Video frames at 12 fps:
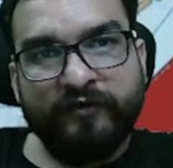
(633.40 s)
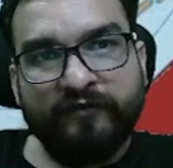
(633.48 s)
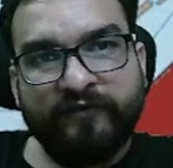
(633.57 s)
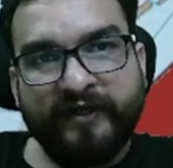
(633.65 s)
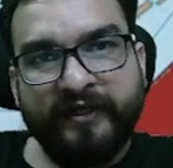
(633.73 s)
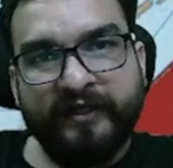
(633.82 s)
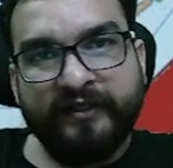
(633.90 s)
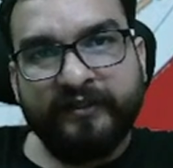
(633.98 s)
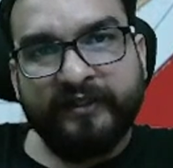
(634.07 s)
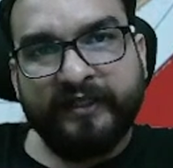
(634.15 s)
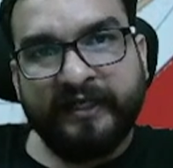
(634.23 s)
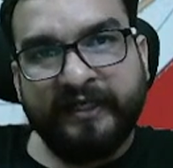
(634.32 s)
will find
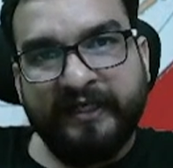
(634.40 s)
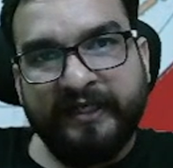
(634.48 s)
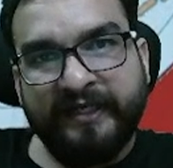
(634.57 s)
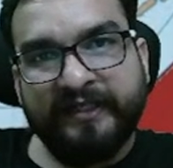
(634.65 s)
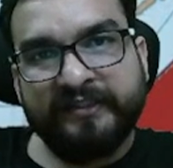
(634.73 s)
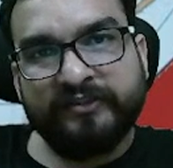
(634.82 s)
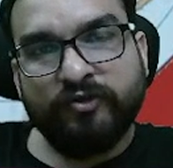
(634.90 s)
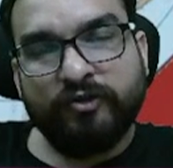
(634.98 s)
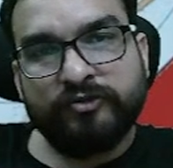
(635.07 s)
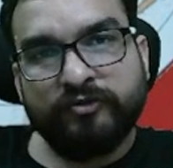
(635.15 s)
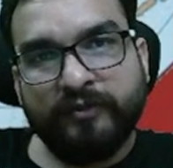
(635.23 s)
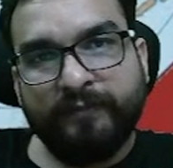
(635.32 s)
that Greenland is
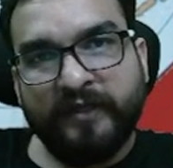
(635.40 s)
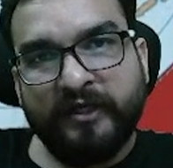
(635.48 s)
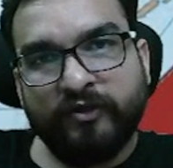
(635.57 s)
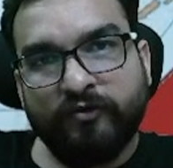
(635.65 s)
also the part